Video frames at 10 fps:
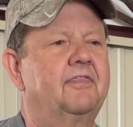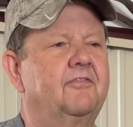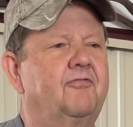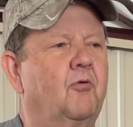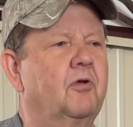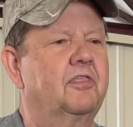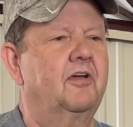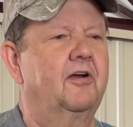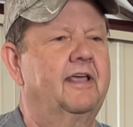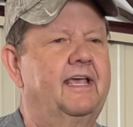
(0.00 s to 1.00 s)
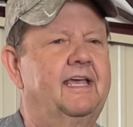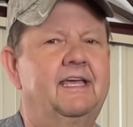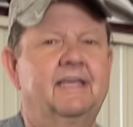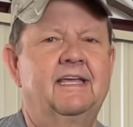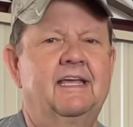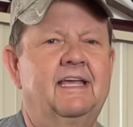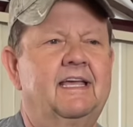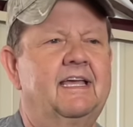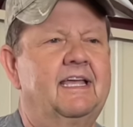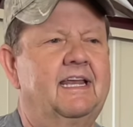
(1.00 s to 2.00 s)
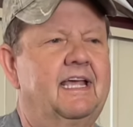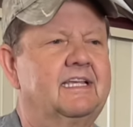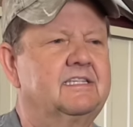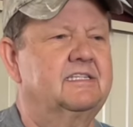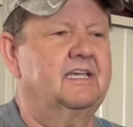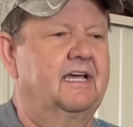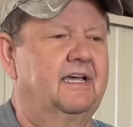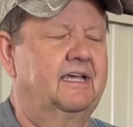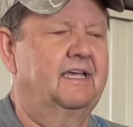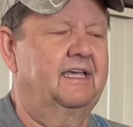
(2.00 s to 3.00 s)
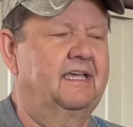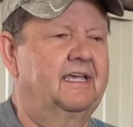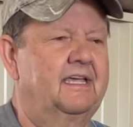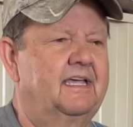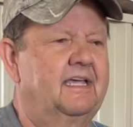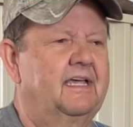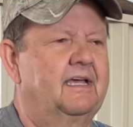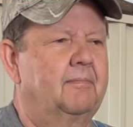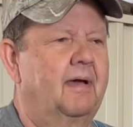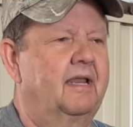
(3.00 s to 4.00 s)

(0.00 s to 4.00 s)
the 430, and as my